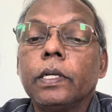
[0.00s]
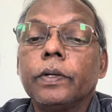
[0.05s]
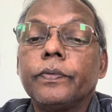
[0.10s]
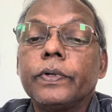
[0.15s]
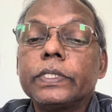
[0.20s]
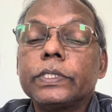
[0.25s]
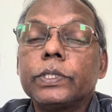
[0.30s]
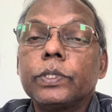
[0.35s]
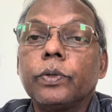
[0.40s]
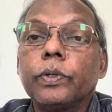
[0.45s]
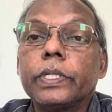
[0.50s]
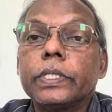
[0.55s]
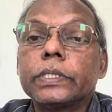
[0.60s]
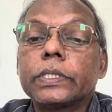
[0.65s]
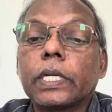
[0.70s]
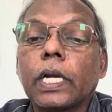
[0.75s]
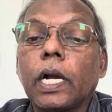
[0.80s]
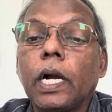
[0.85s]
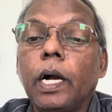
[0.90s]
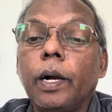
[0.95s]
First one
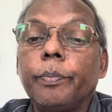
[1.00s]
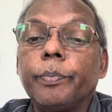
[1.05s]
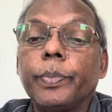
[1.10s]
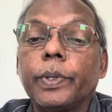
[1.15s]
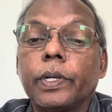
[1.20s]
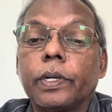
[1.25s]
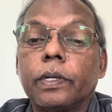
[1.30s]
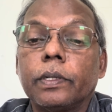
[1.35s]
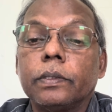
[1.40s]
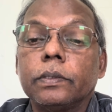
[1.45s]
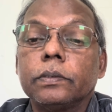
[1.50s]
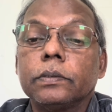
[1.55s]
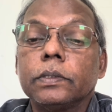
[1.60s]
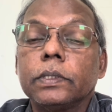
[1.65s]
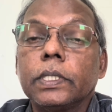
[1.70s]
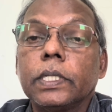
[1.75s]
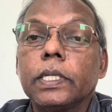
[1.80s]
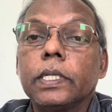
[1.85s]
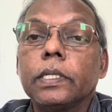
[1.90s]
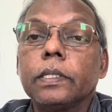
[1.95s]
is copper.
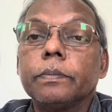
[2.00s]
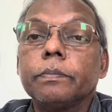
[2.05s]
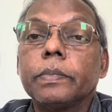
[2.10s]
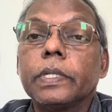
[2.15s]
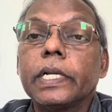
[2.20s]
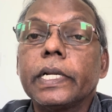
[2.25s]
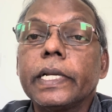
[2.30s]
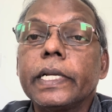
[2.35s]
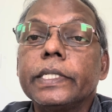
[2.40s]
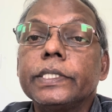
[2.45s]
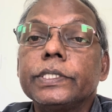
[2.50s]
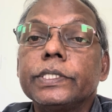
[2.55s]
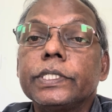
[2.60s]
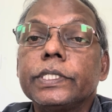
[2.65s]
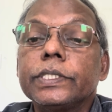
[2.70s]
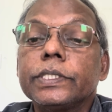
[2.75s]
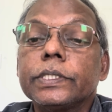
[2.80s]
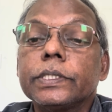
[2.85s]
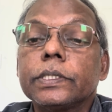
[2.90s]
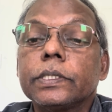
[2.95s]
The range
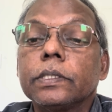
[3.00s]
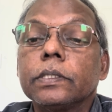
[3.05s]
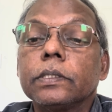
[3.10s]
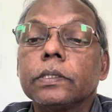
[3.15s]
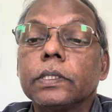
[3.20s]
is,